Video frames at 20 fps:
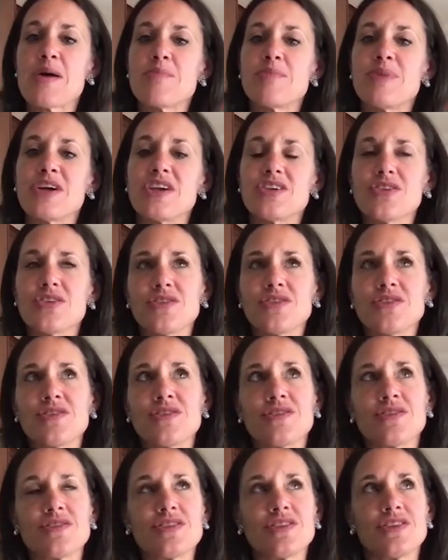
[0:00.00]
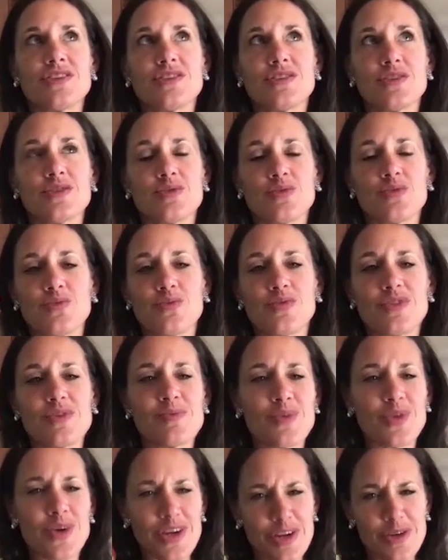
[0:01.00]
But the
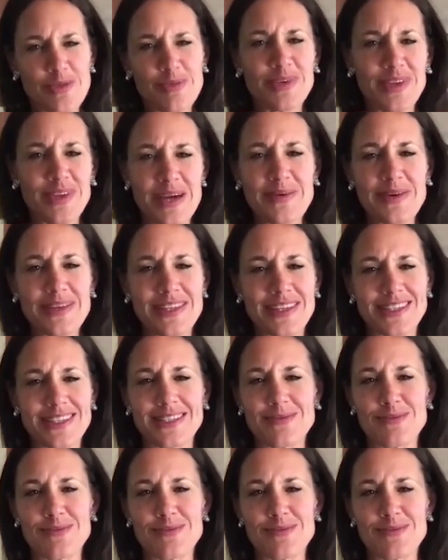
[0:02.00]
more you play with this,